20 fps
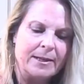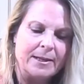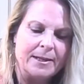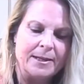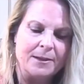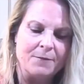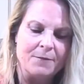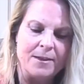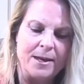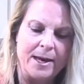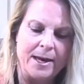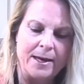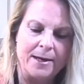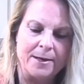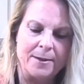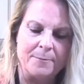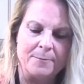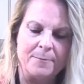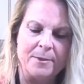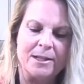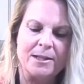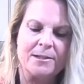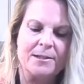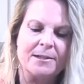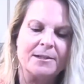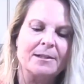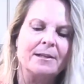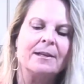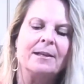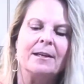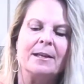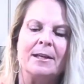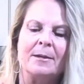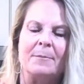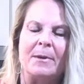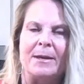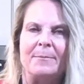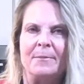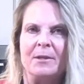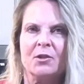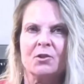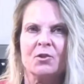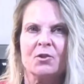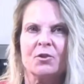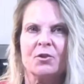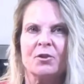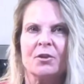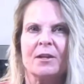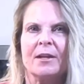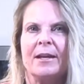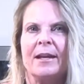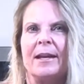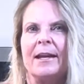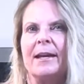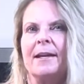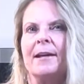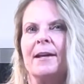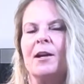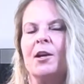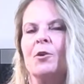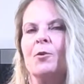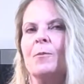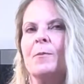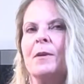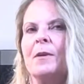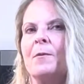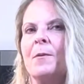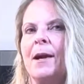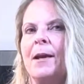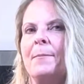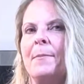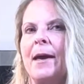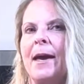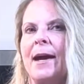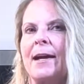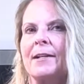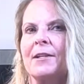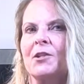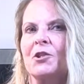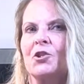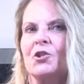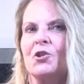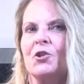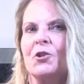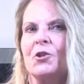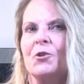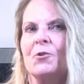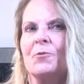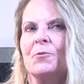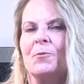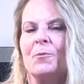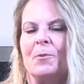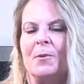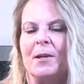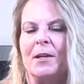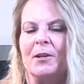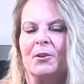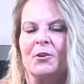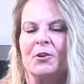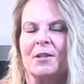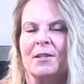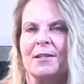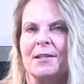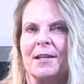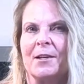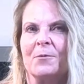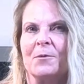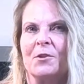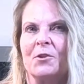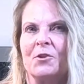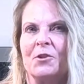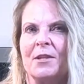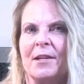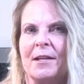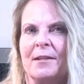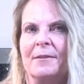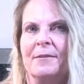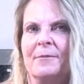give that a mix in my mixer, and I will be right back to show you what it looks like when you're done.